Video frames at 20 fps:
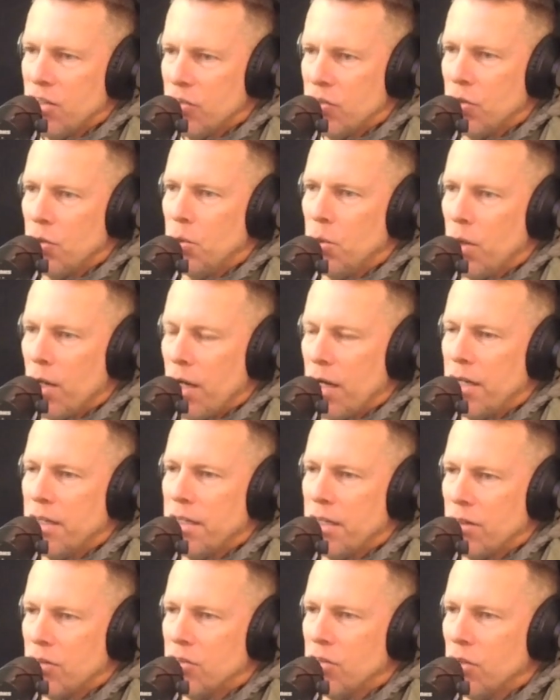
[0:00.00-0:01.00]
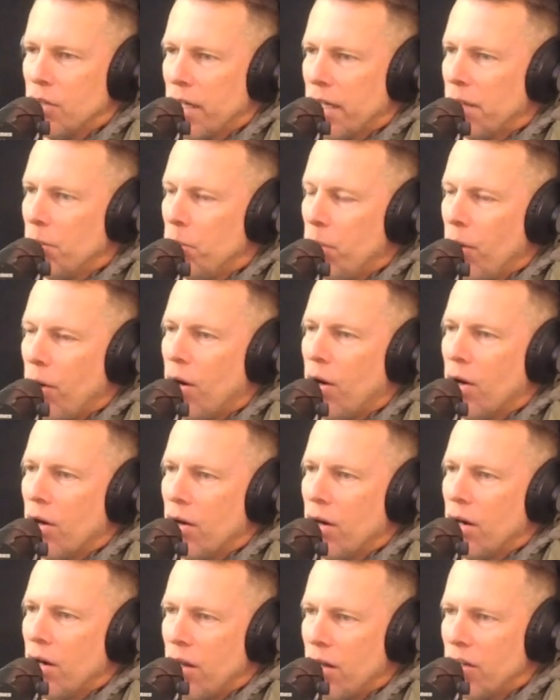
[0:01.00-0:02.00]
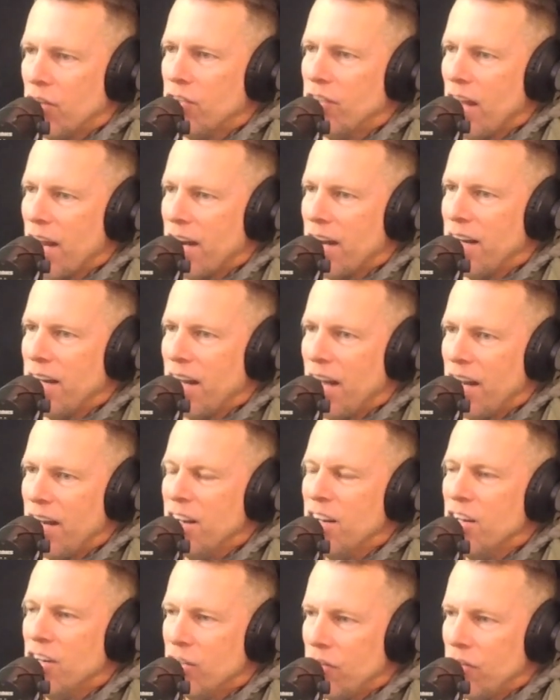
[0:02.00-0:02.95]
to to like a bar on a Saturday night.